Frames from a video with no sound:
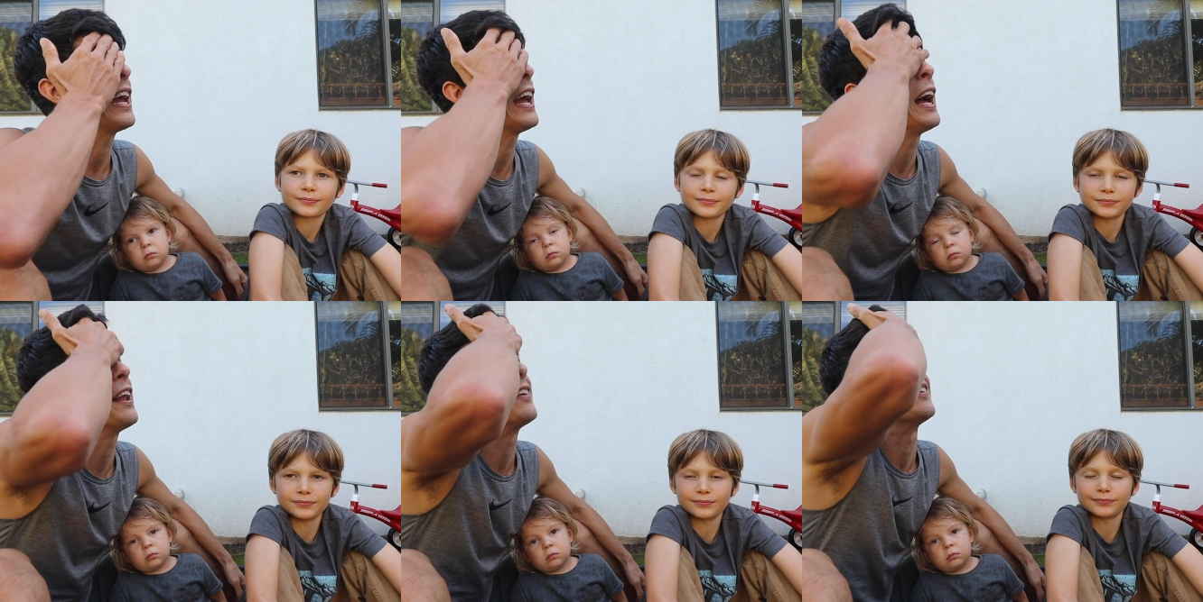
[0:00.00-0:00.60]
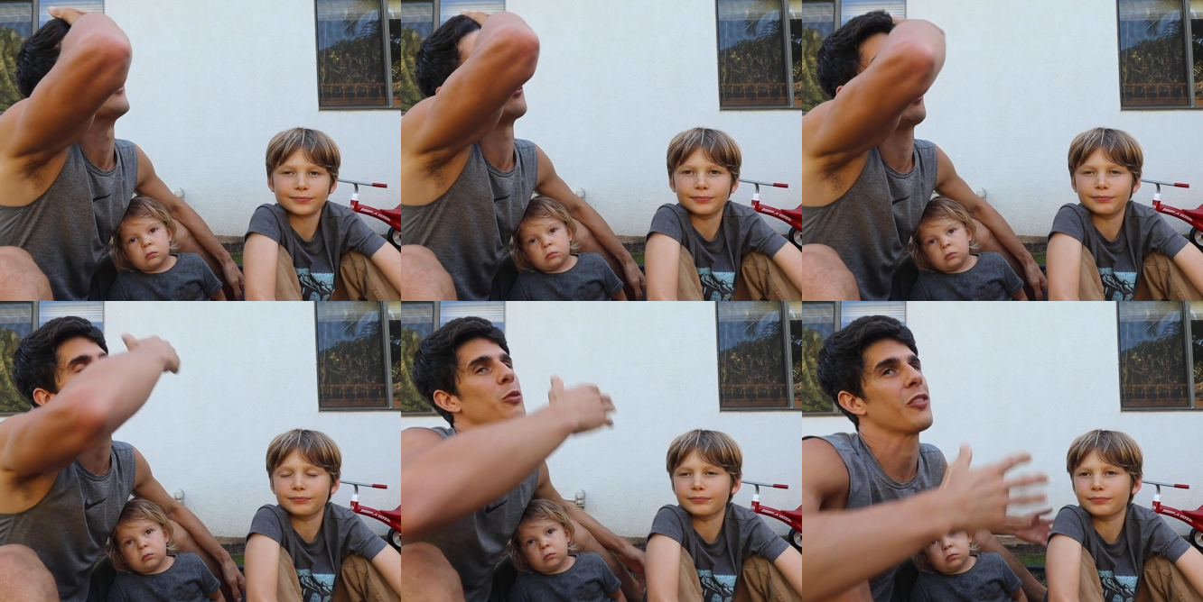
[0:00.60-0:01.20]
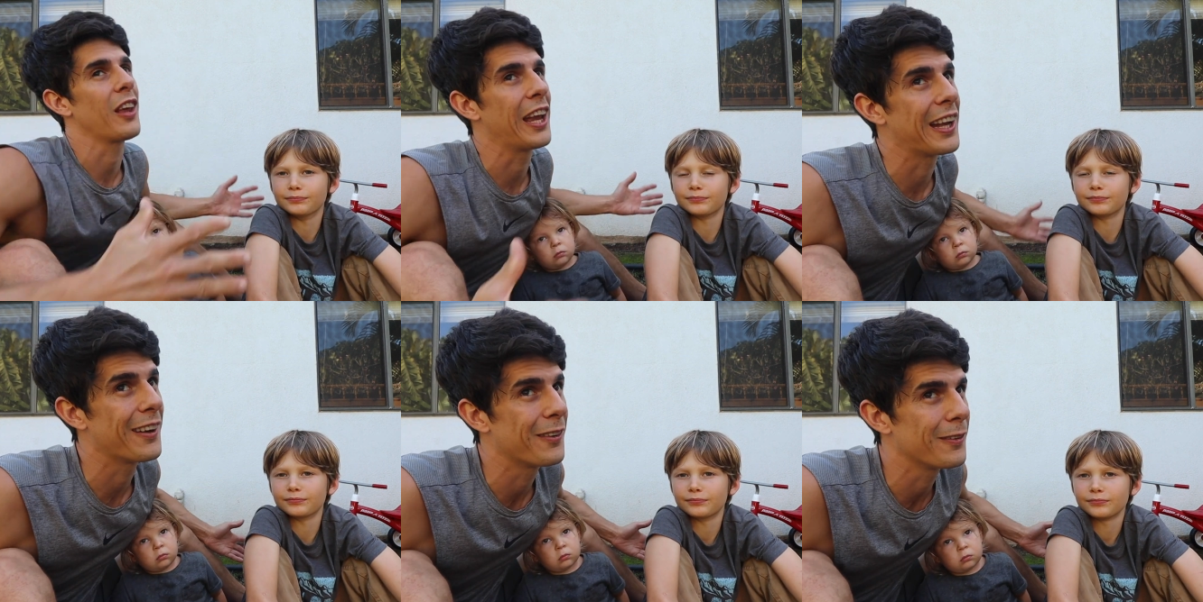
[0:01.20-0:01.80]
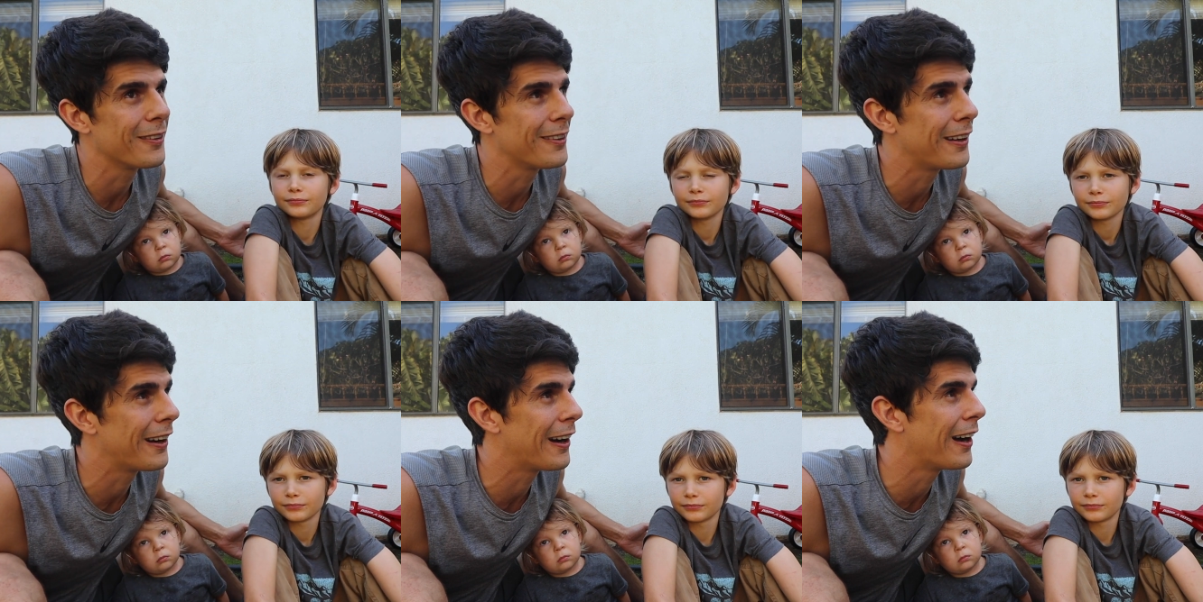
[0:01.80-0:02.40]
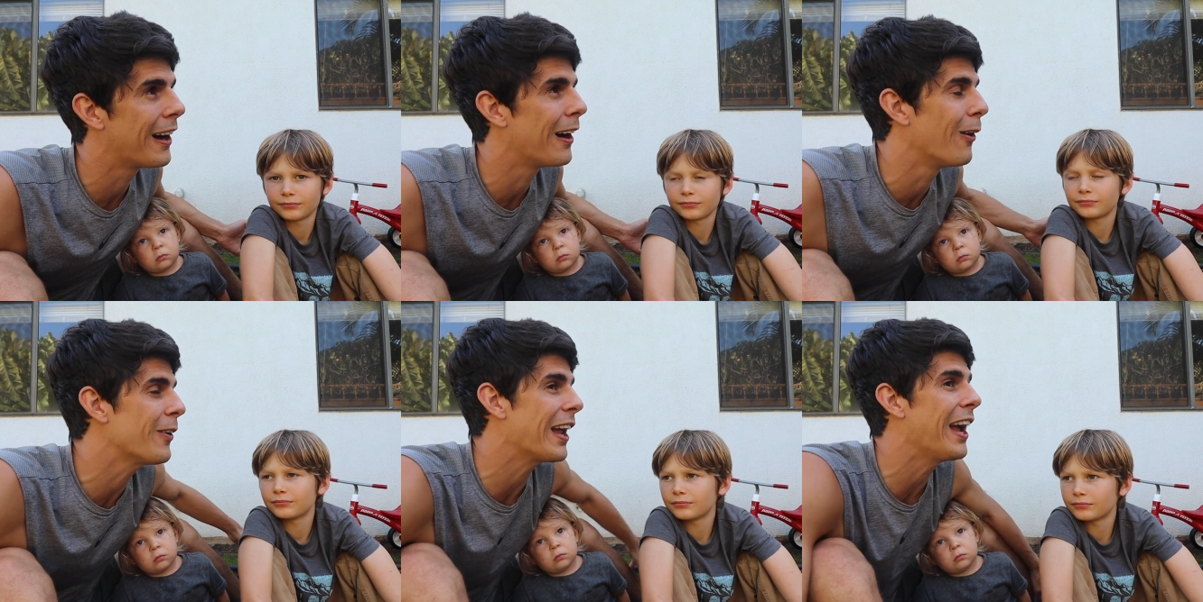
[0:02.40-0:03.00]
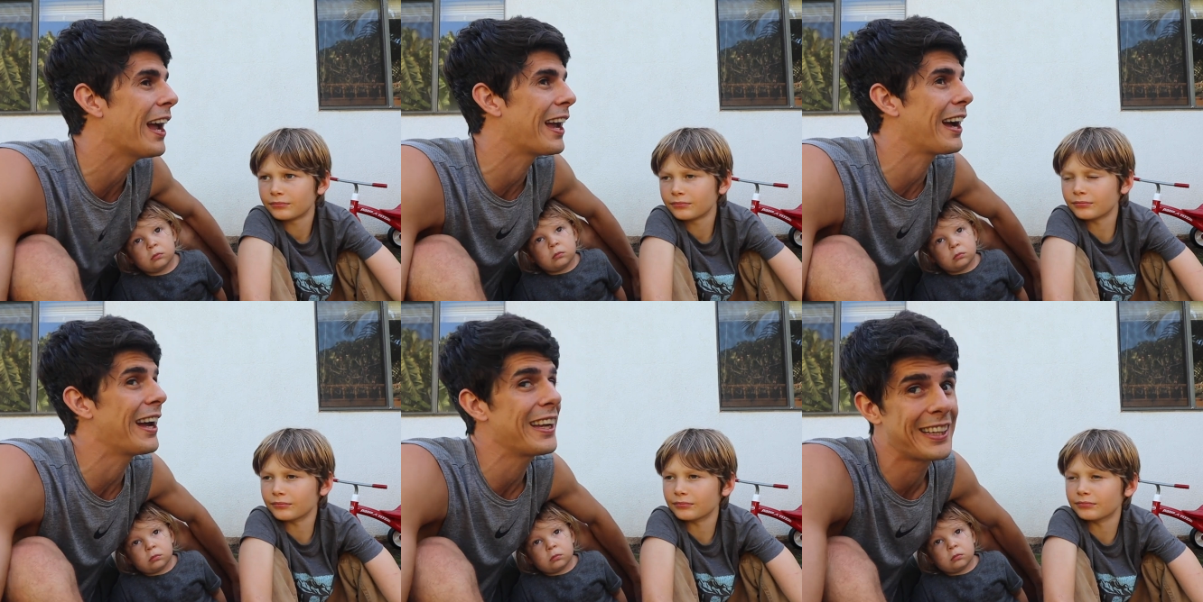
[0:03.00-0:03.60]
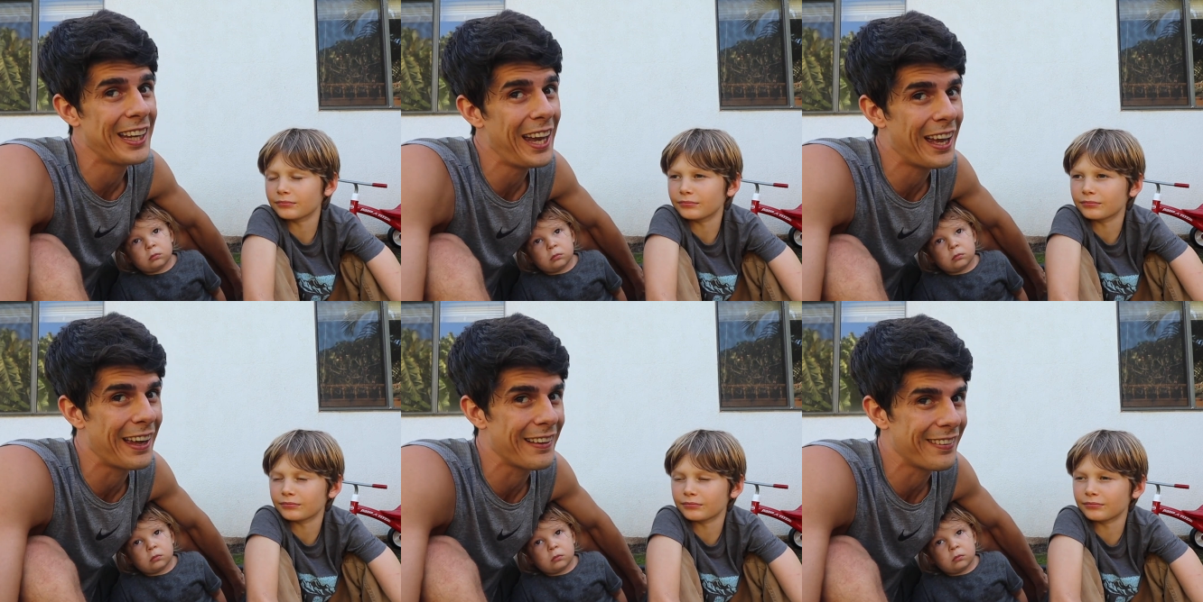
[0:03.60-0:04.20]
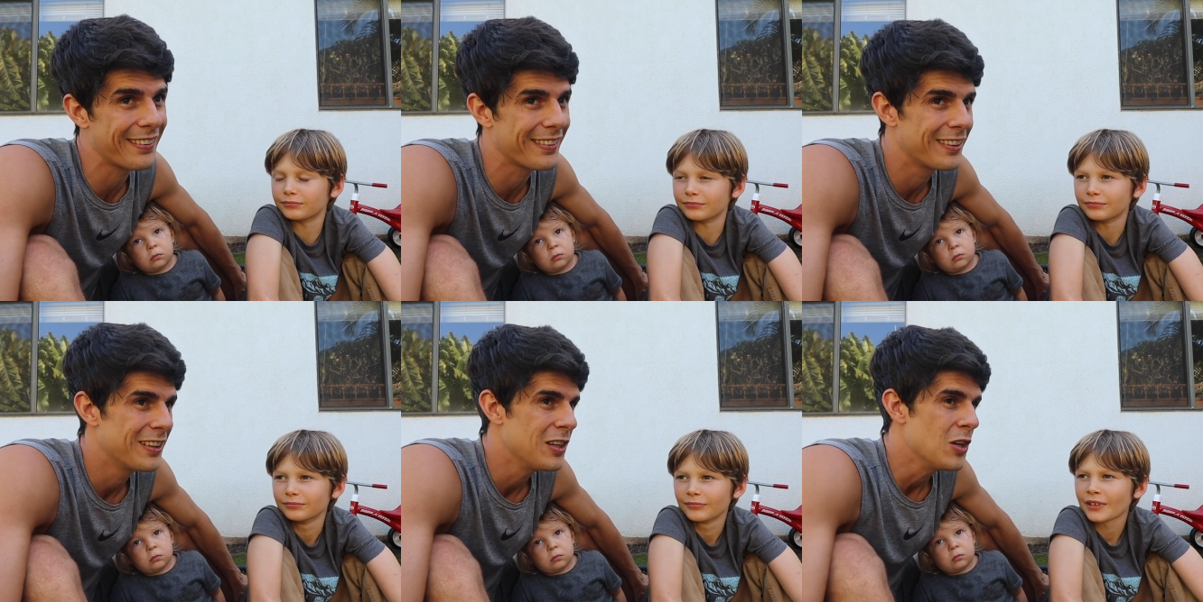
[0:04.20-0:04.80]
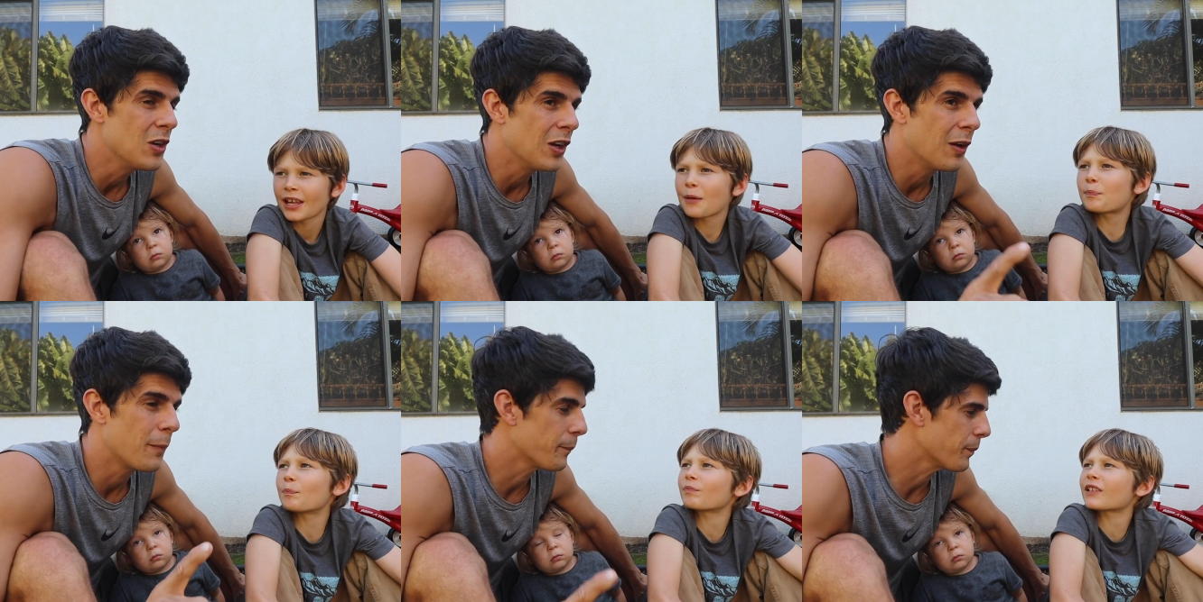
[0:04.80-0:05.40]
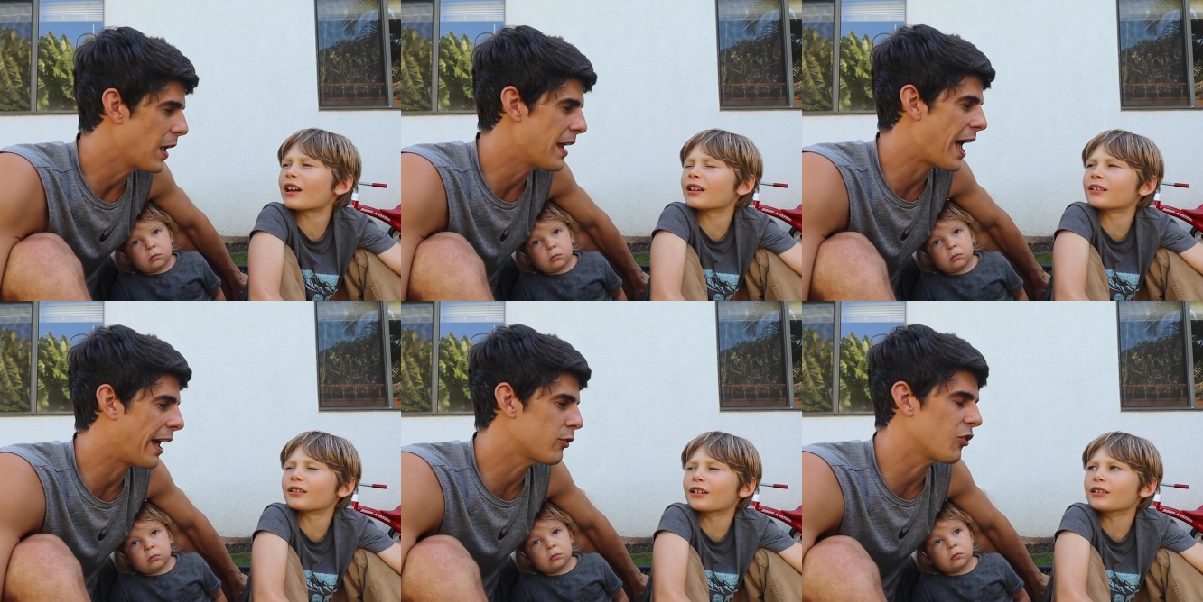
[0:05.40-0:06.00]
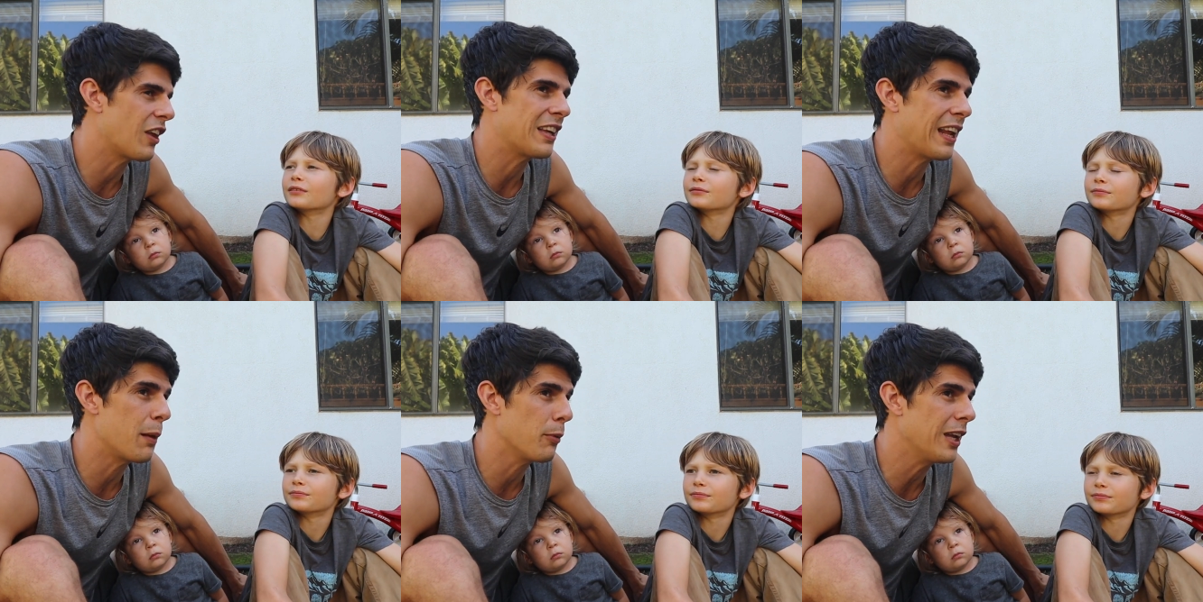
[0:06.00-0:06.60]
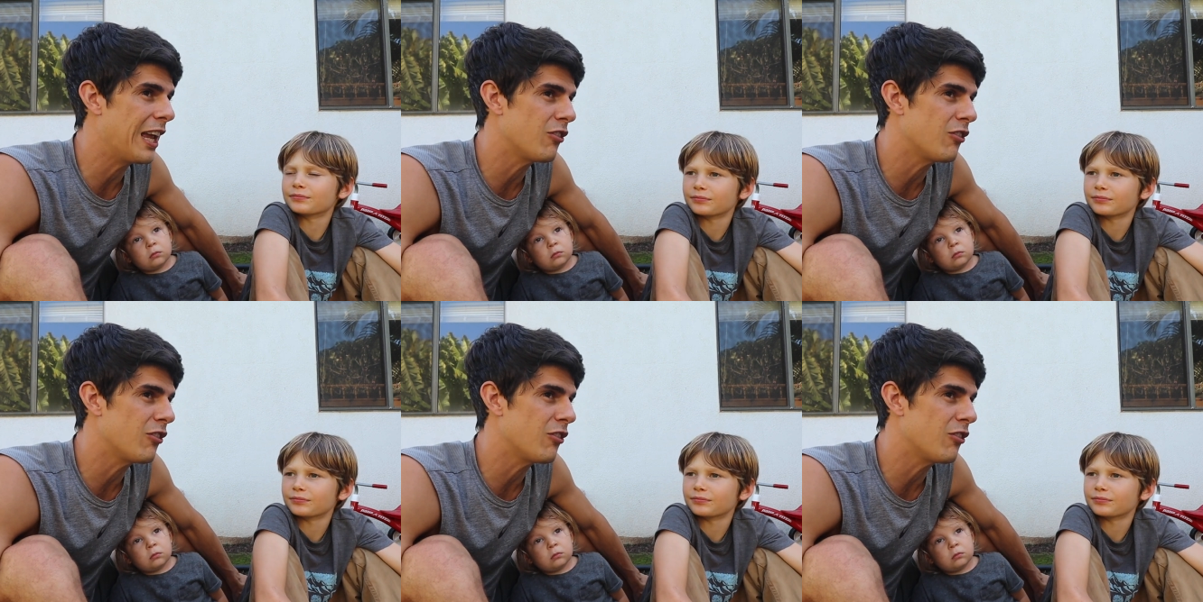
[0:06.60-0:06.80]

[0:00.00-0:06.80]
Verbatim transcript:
Speaker 1: And Josh was like, uh, okay, I guess. And, and, and Axel said, "Can I bring